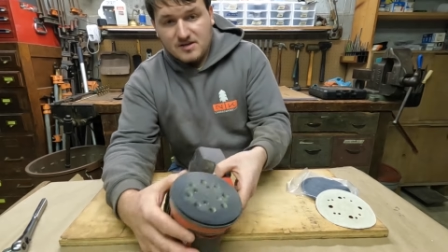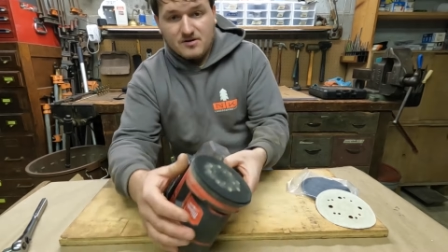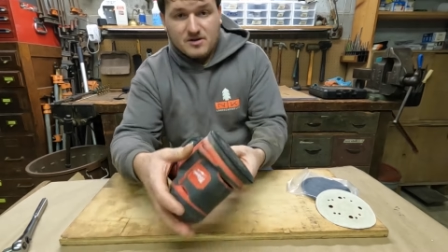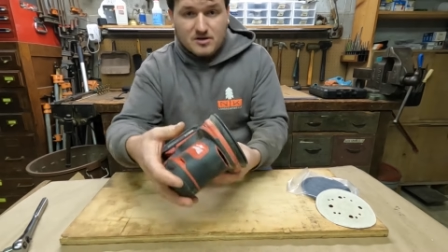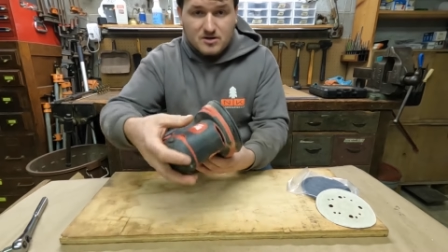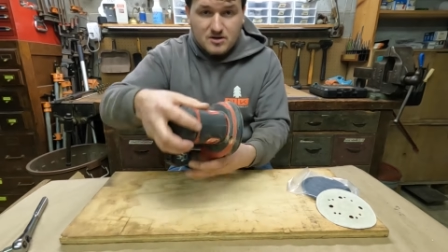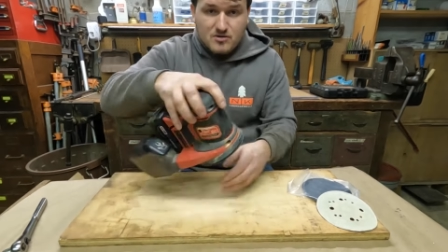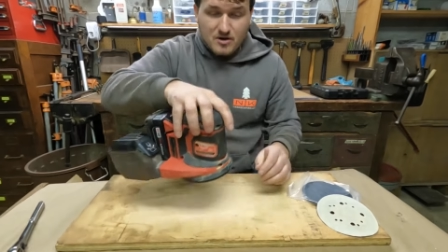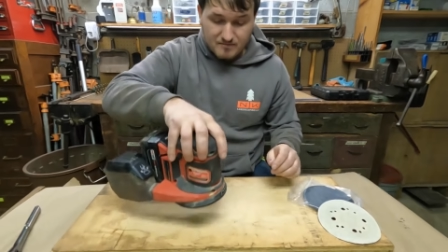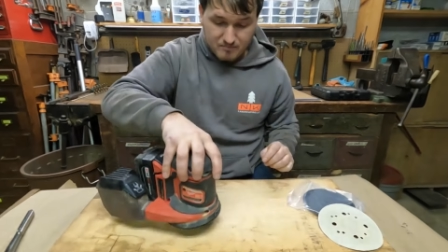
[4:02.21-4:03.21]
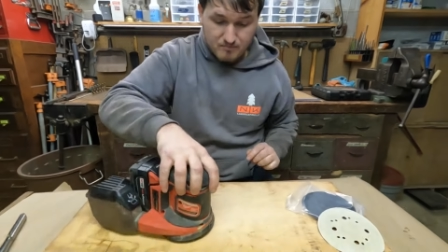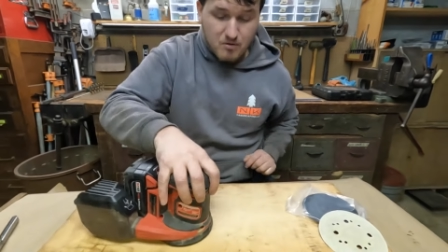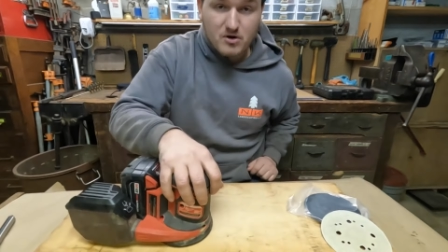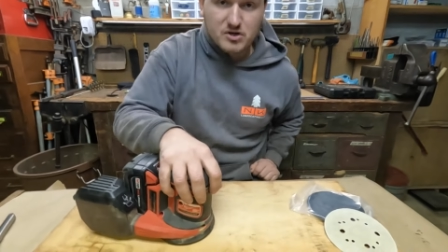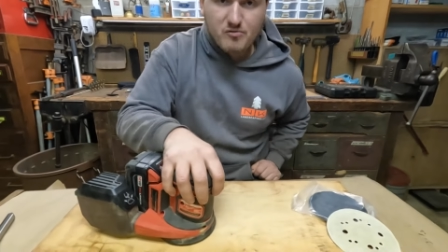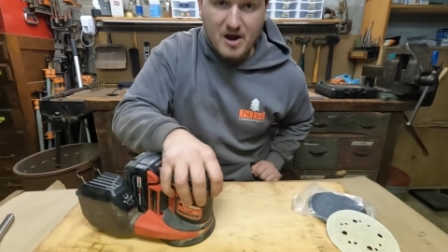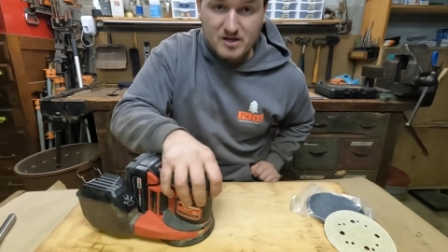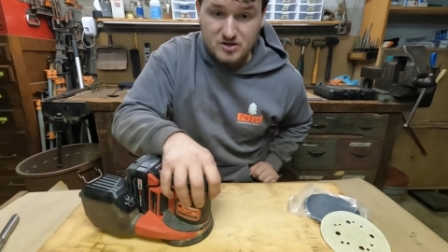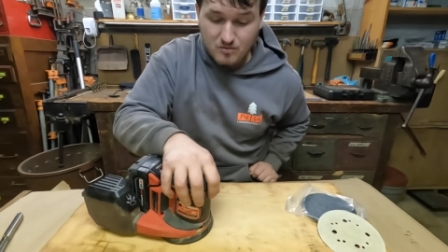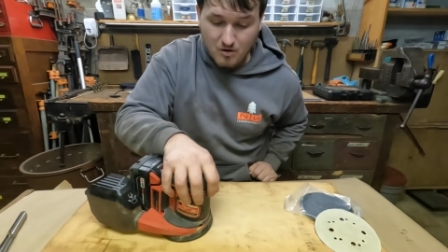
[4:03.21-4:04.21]
either you, you can push
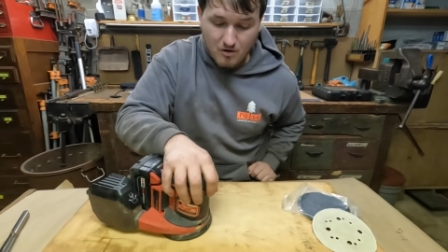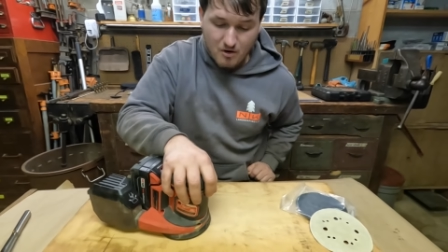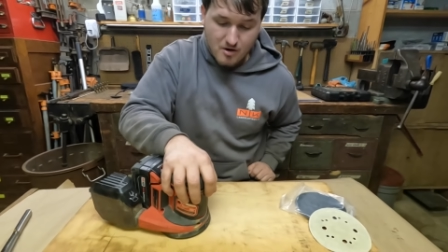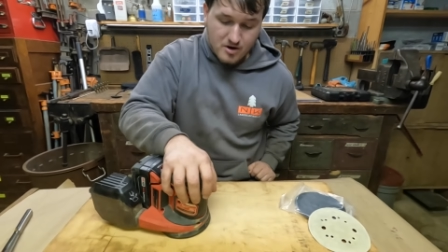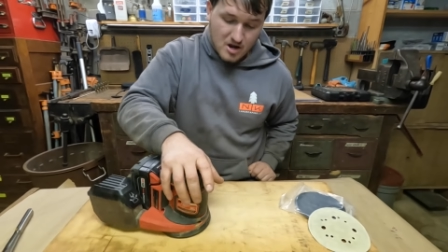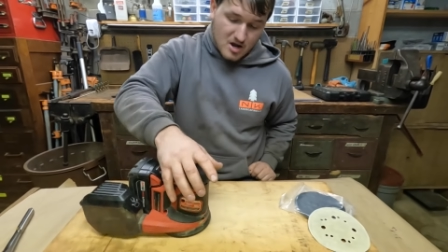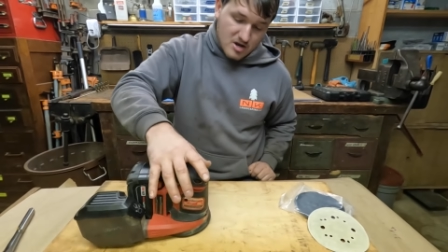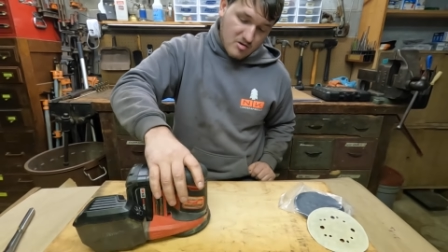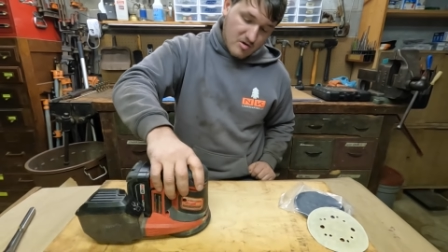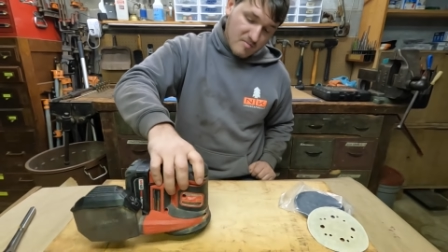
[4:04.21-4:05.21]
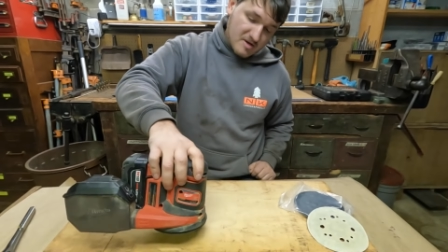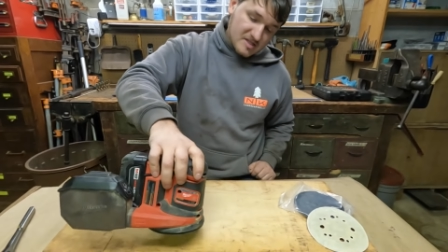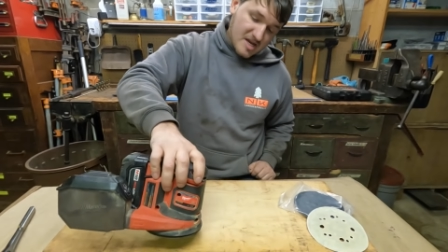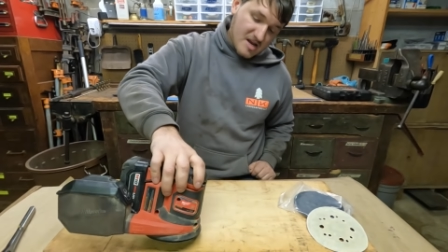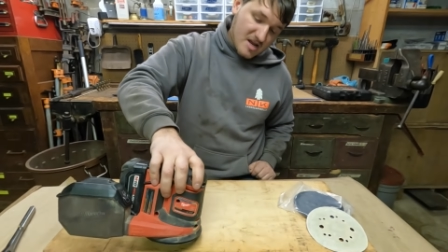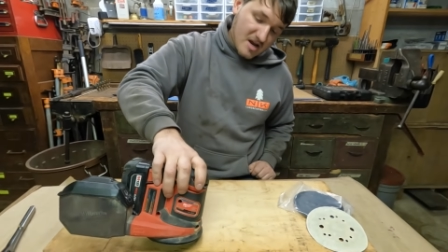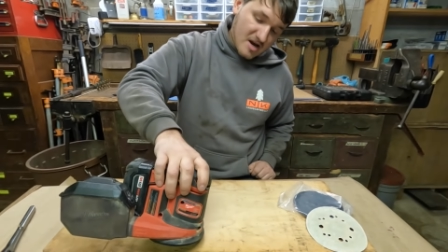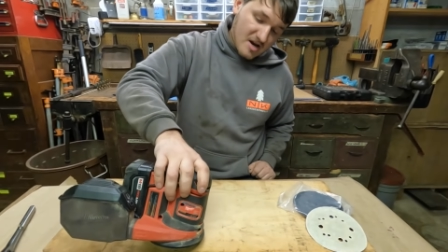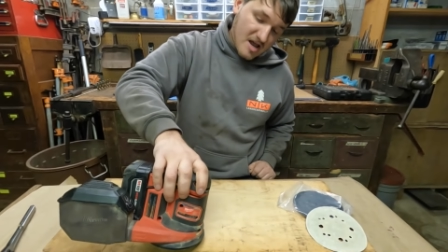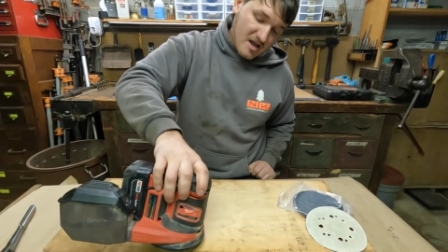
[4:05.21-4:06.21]
way too hard. You could be sanding
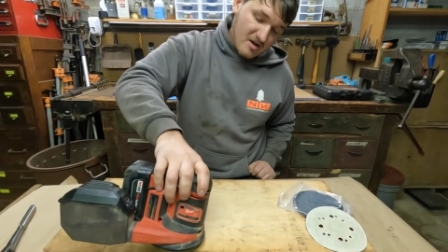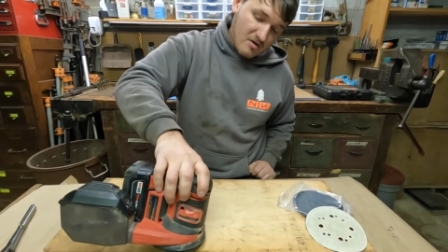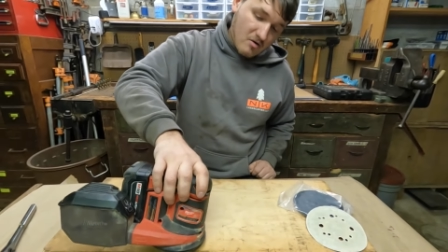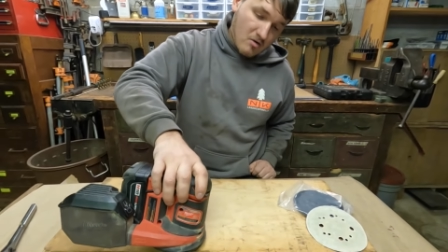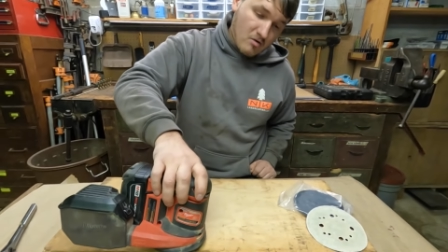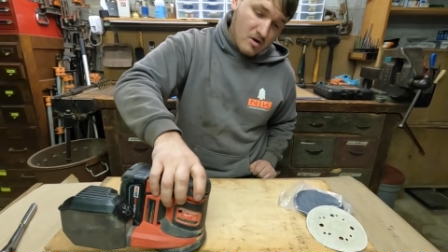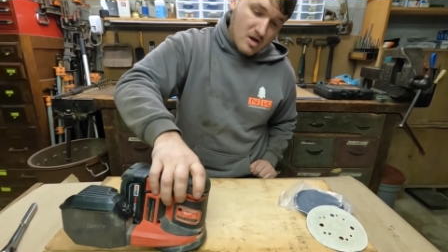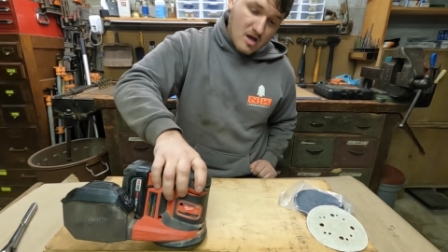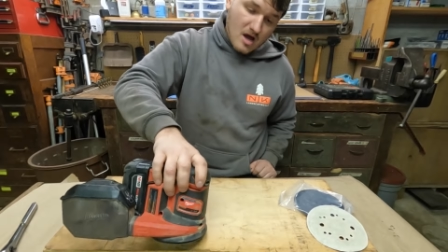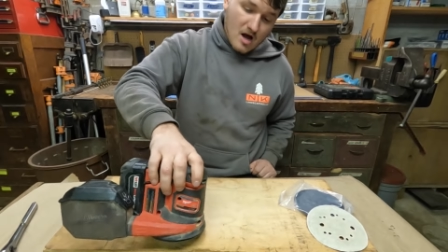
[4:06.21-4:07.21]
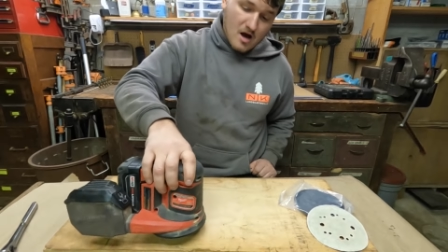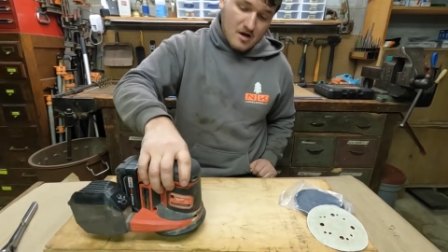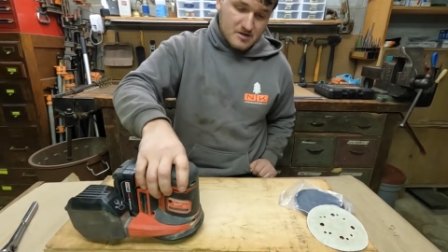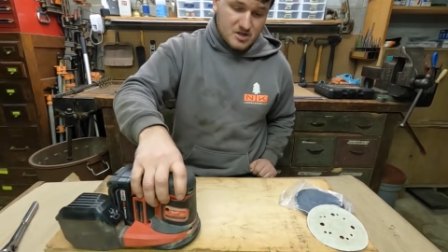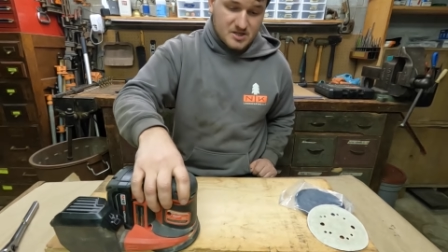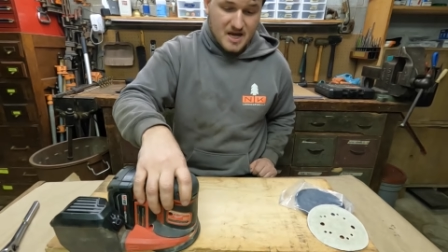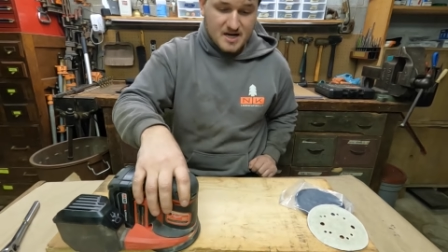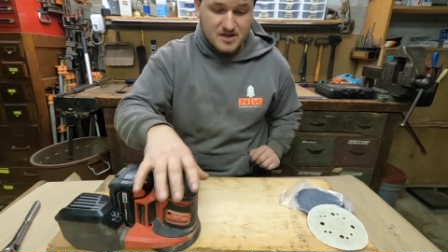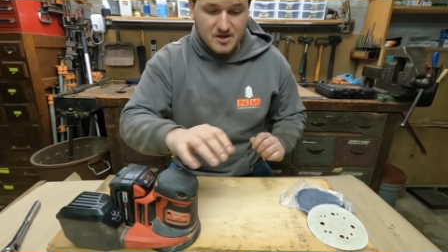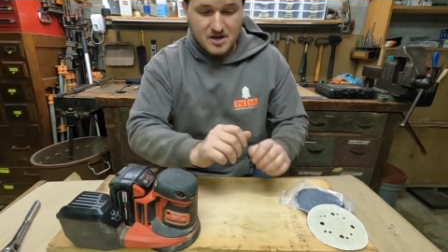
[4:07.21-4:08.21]
on an angle, uh, just
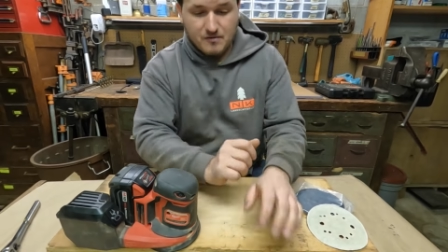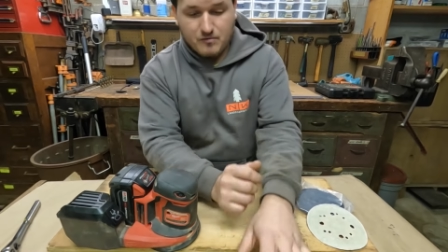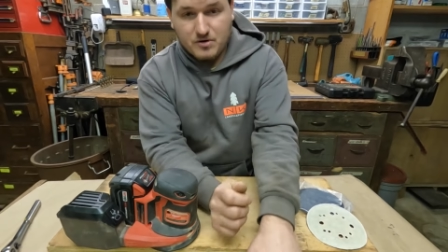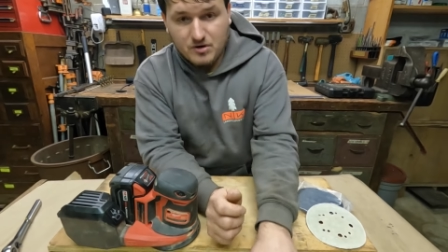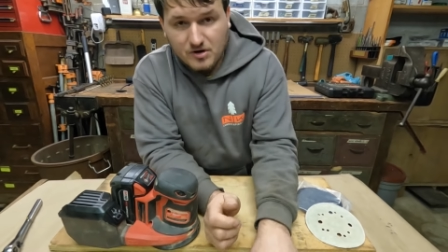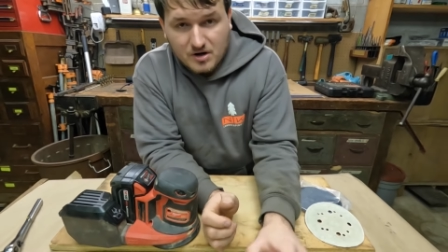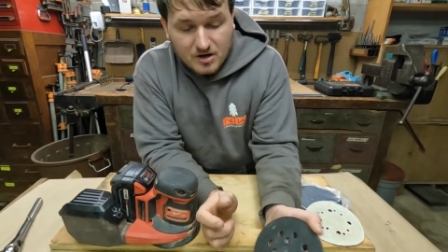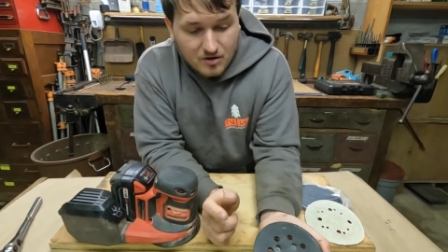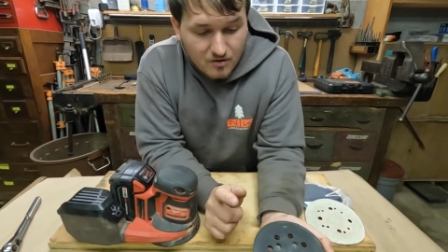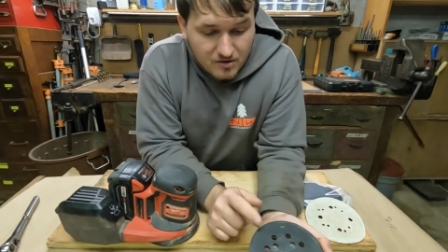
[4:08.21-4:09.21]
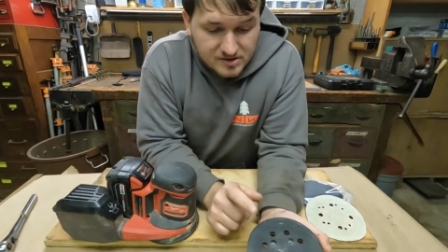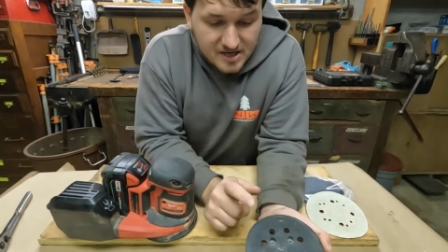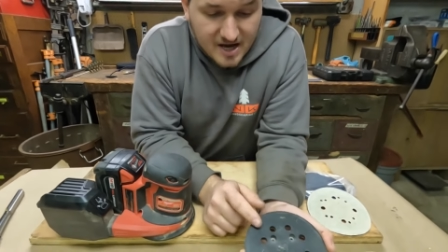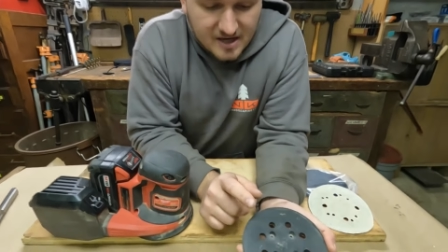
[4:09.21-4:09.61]
anything where you're going to cause